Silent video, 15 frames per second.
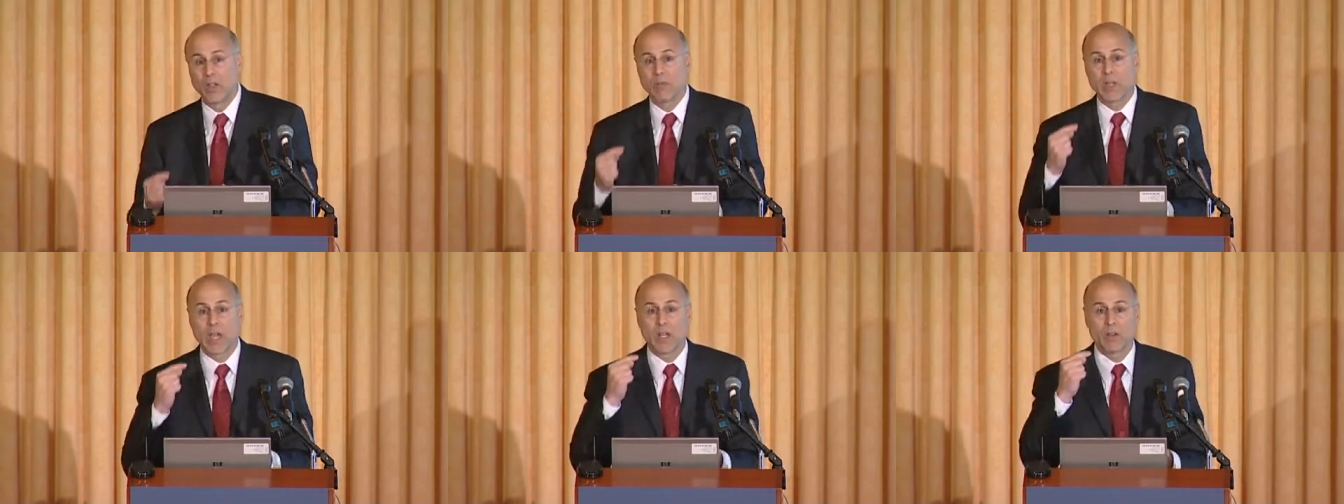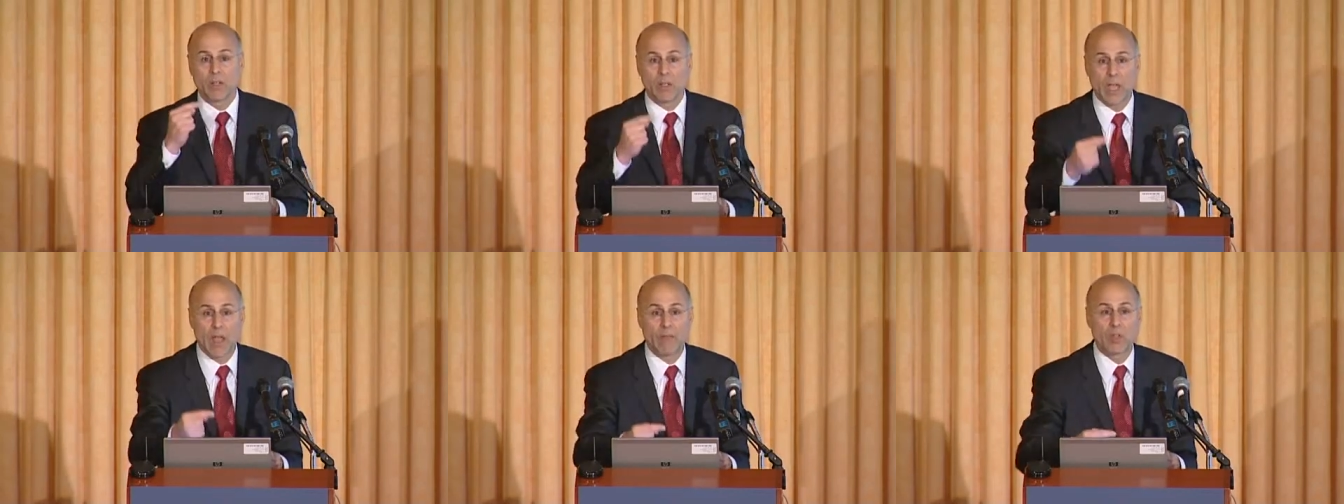You've got to
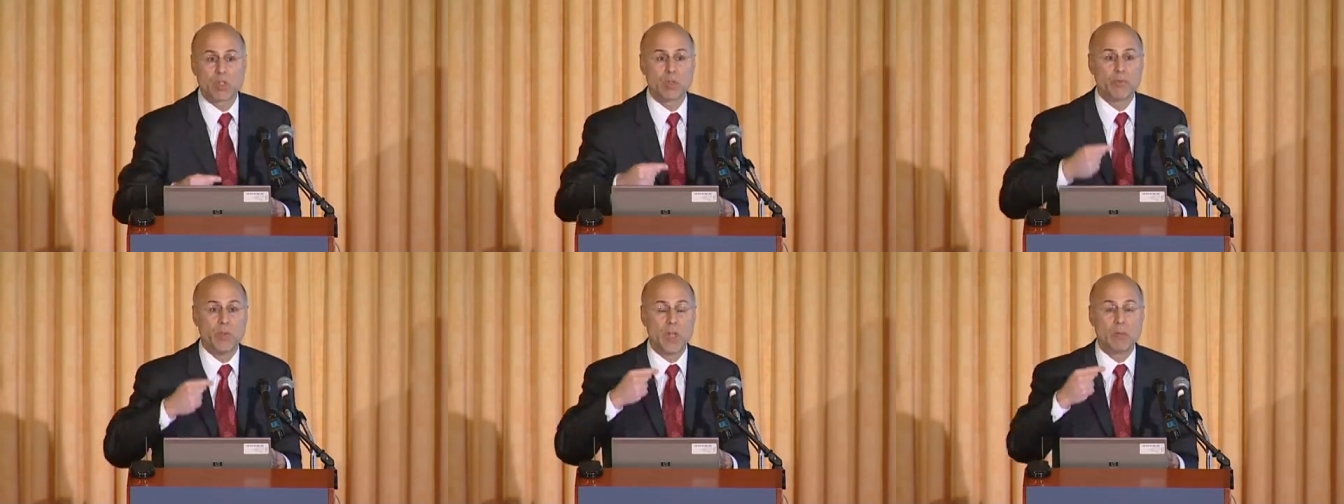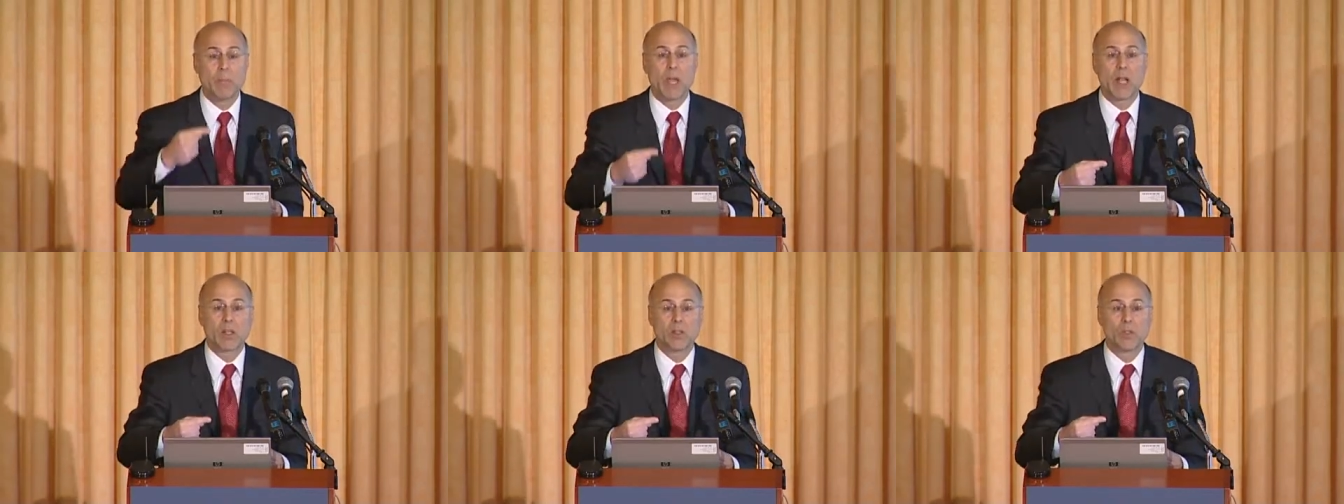have this
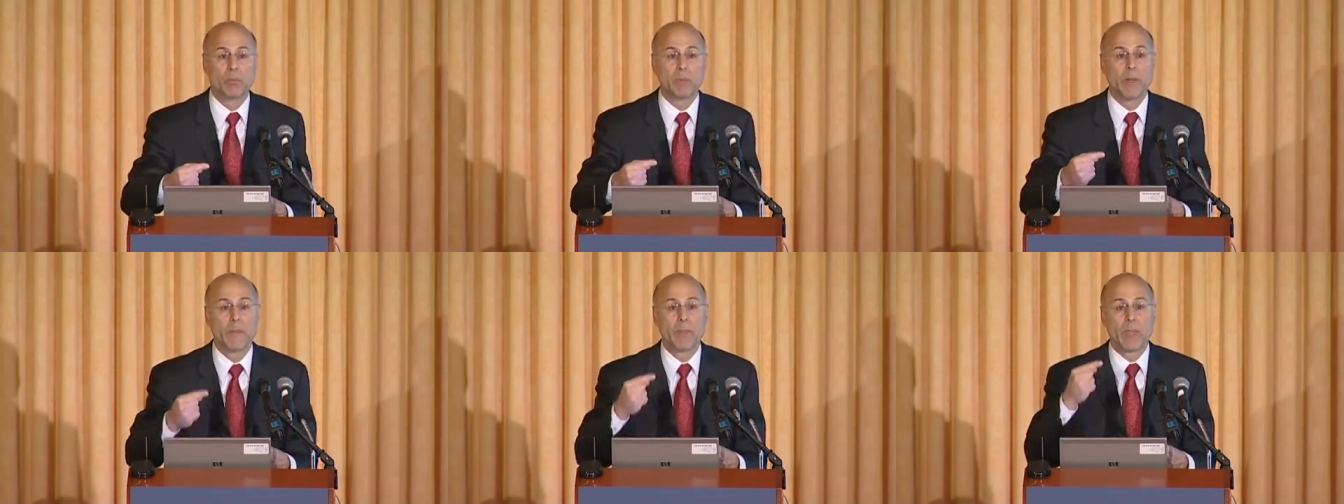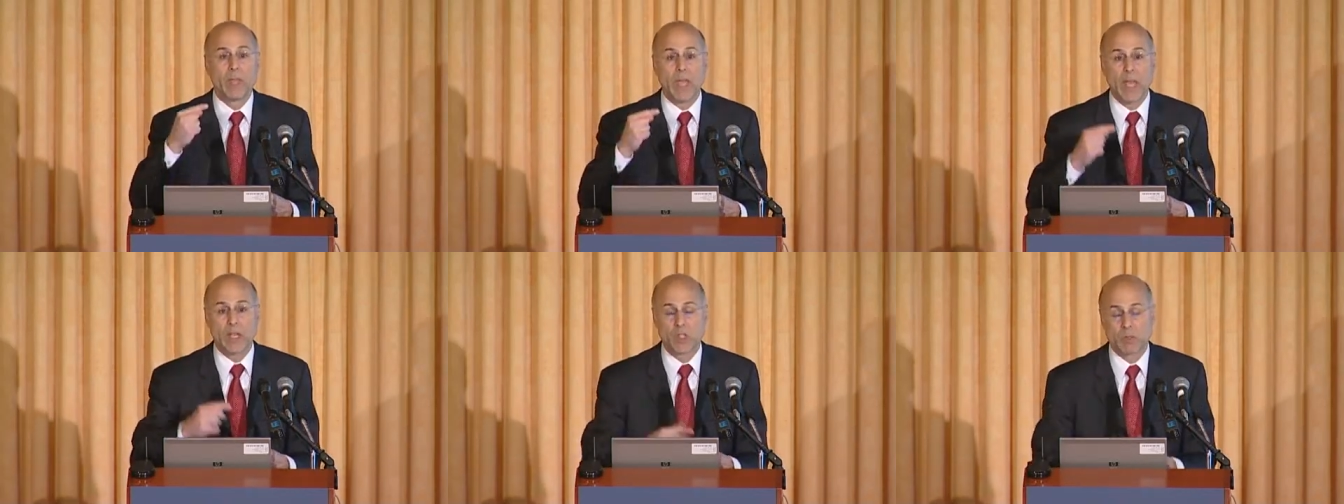feedback loop
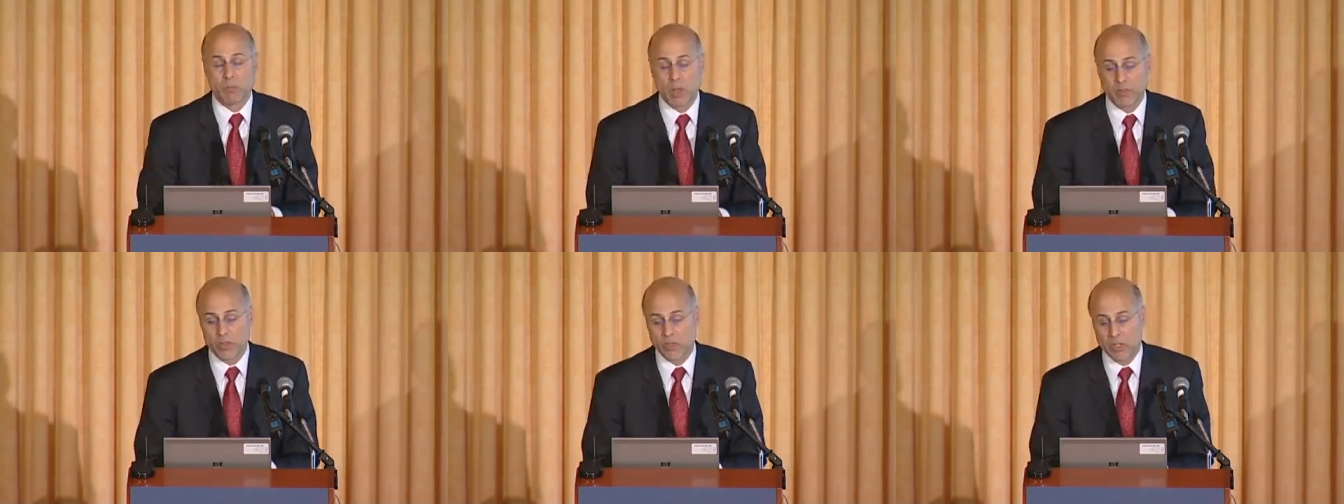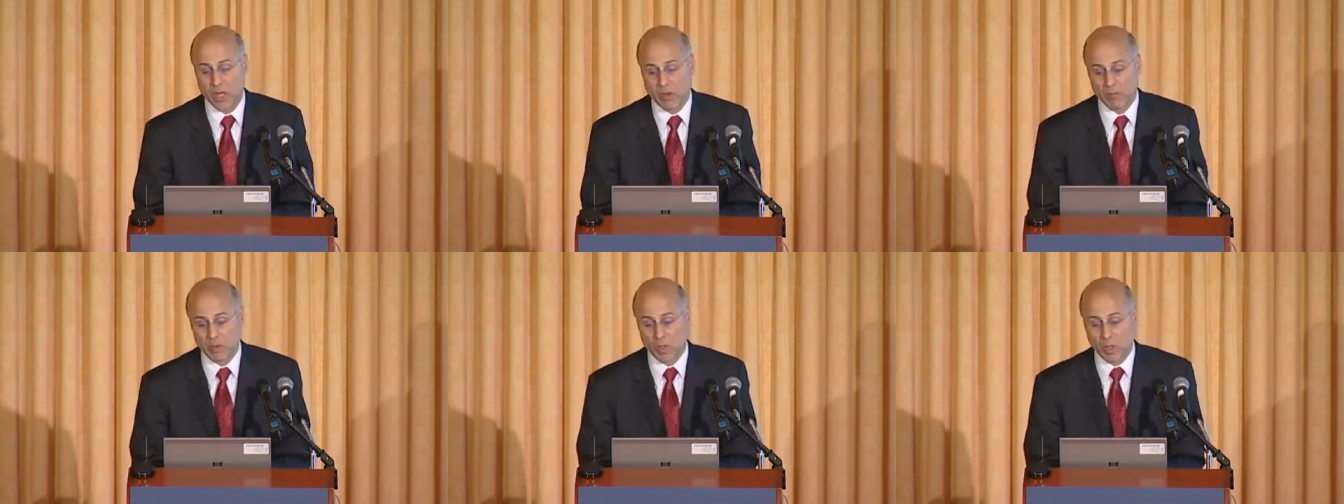as the methods
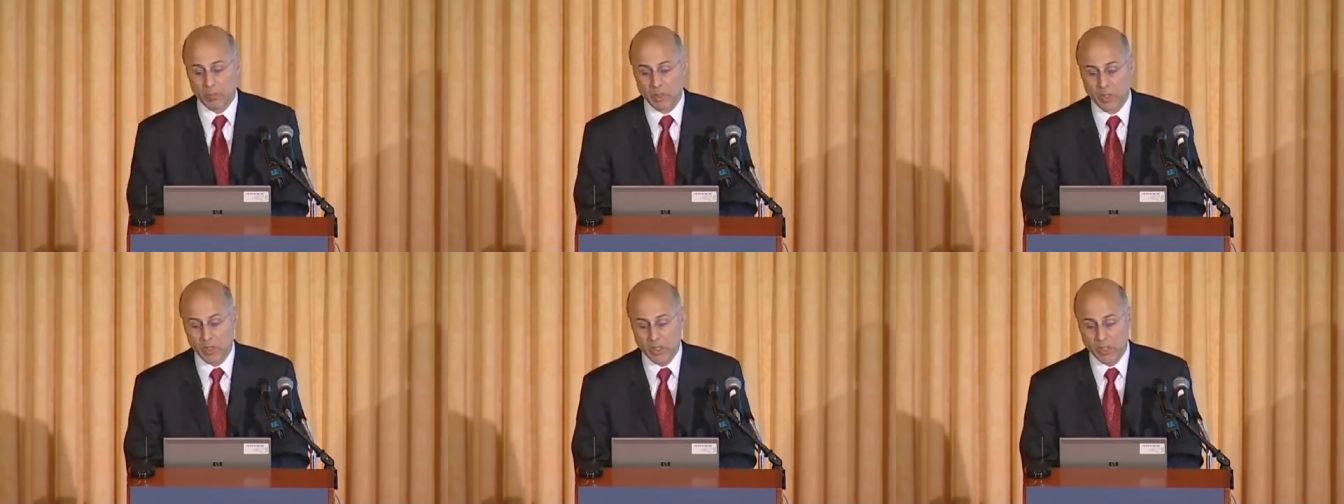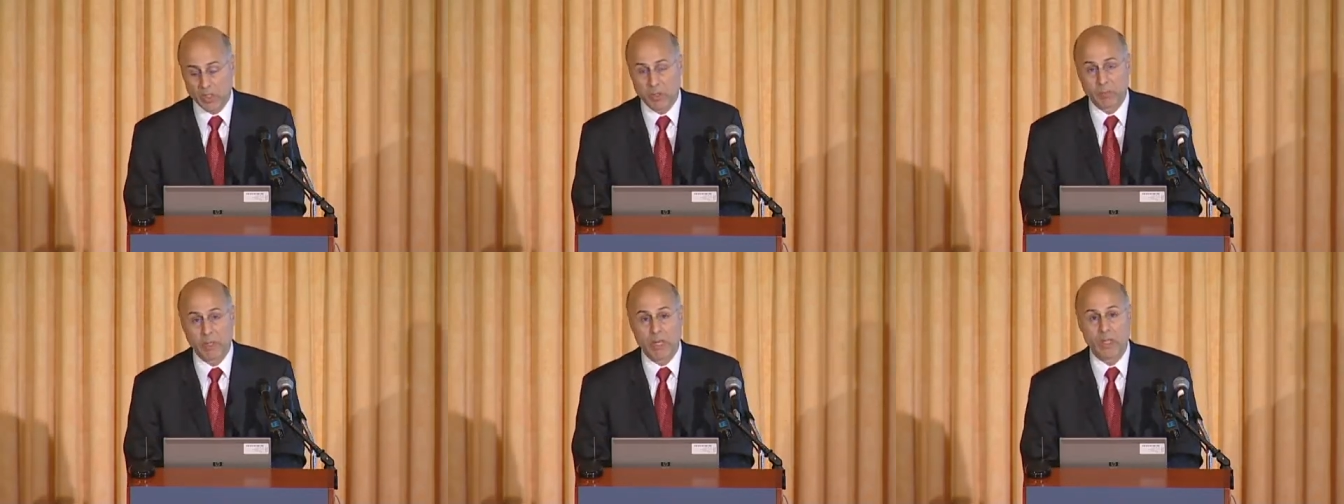envelope
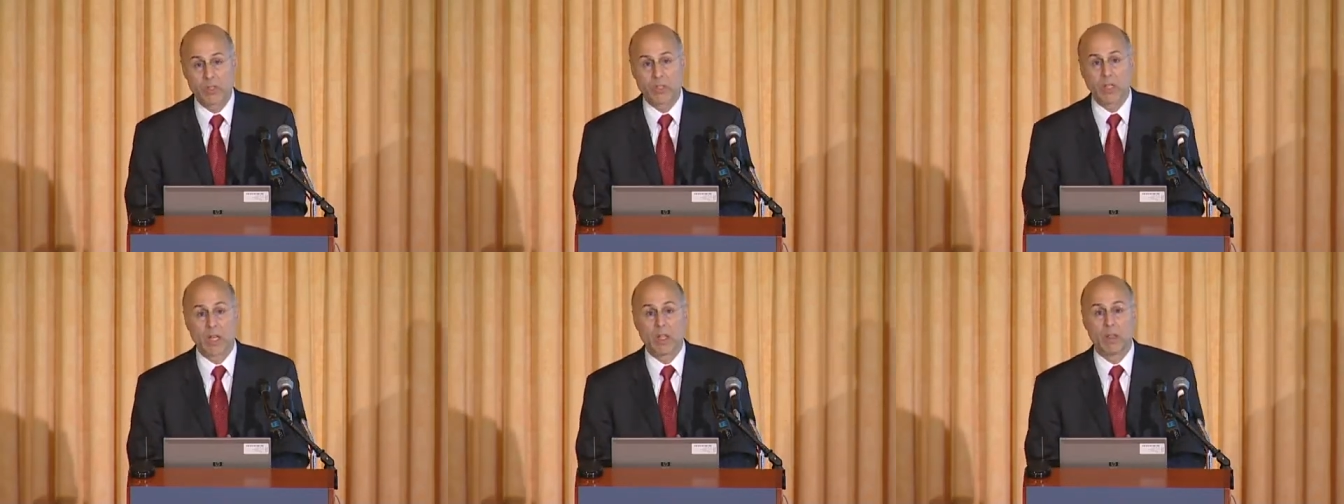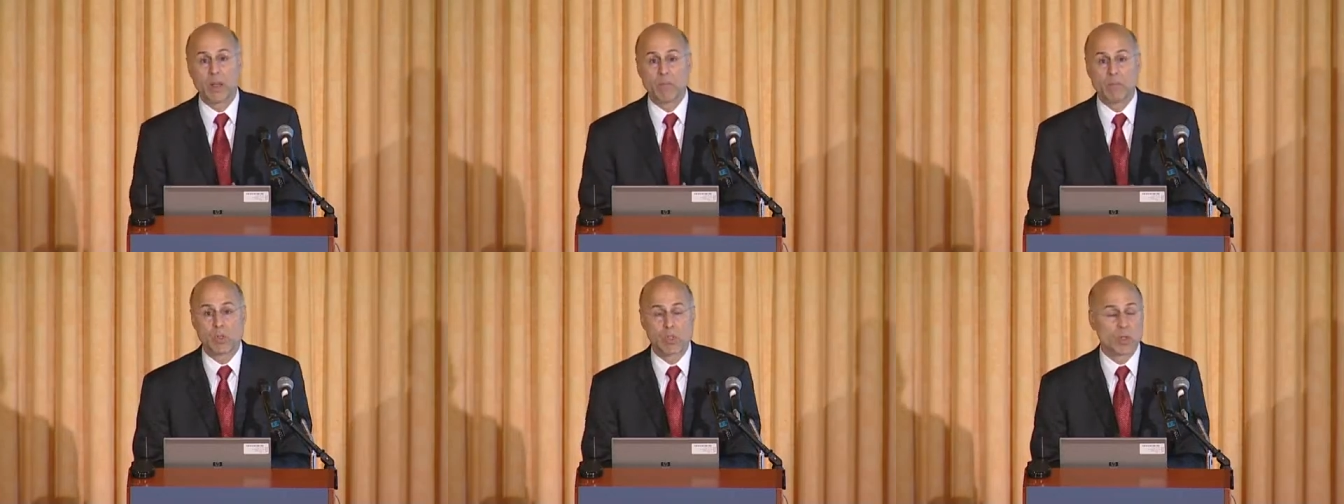expands. And
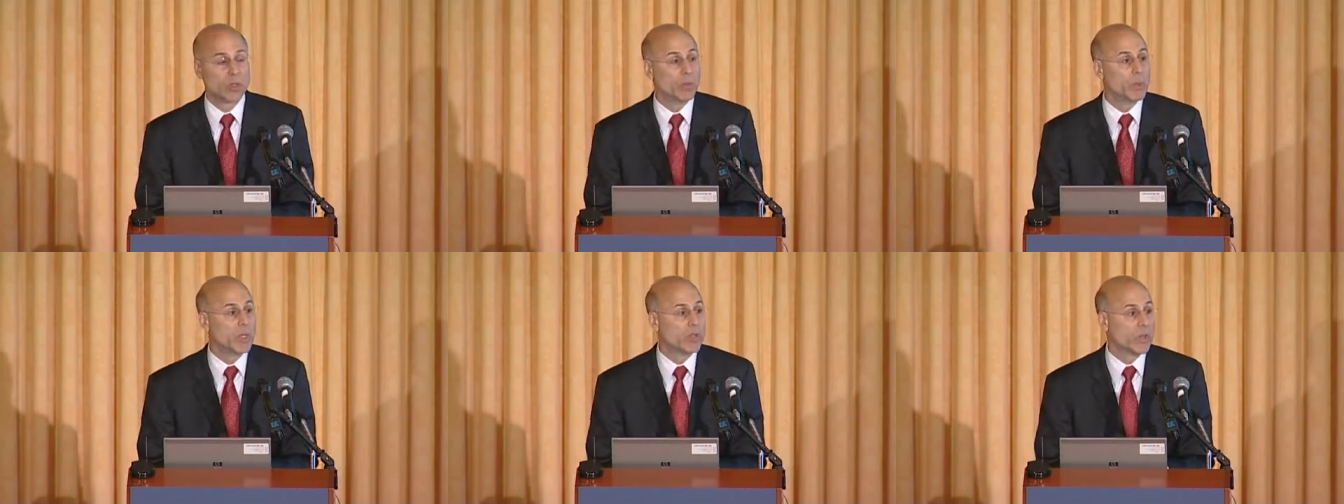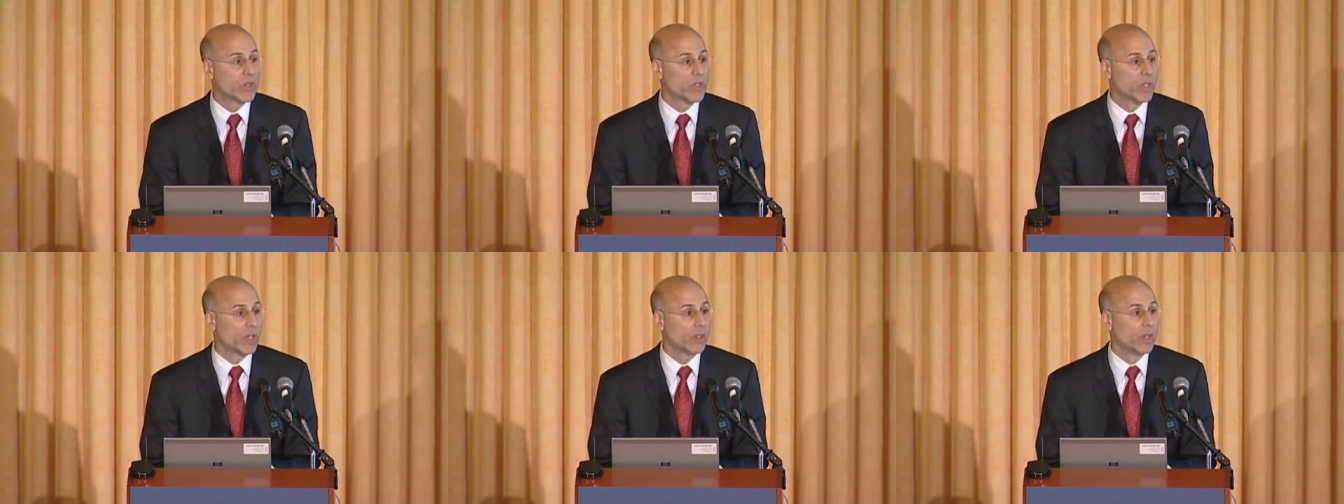I'm sure that we
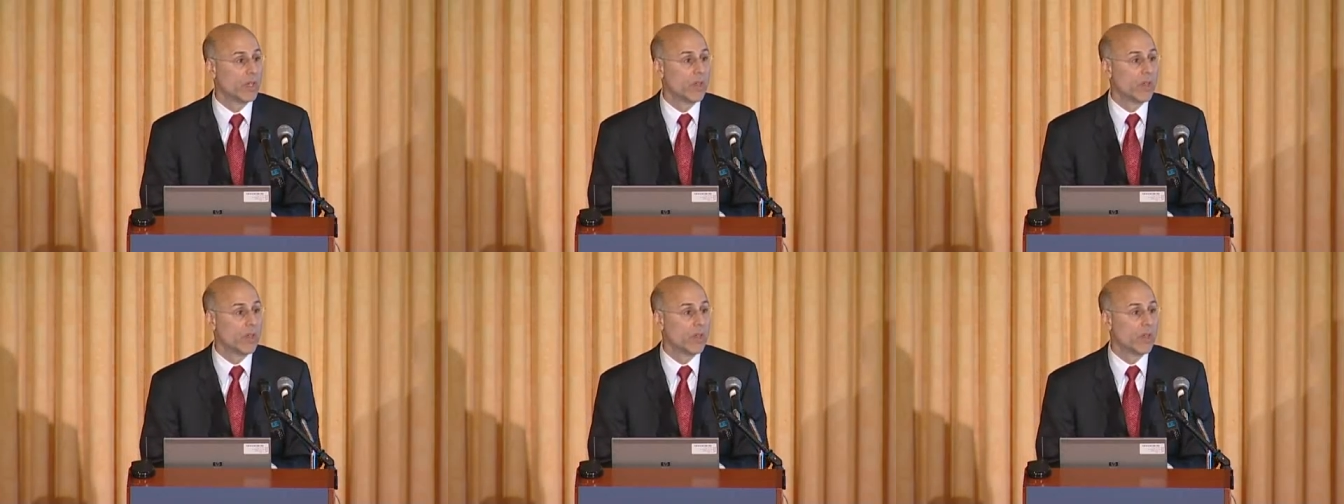addressed that